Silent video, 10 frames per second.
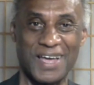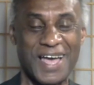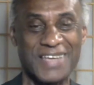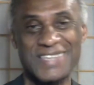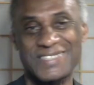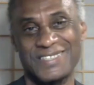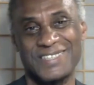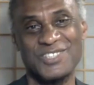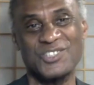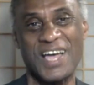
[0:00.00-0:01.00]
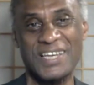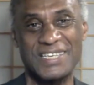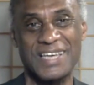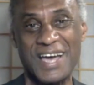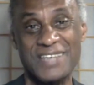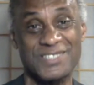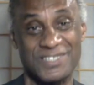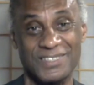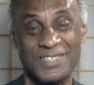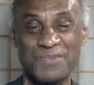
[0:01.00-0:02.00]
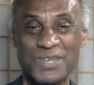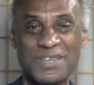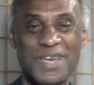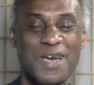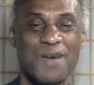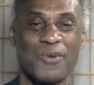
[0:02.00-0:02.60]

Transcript: I guess the disc jockey guy is still in me.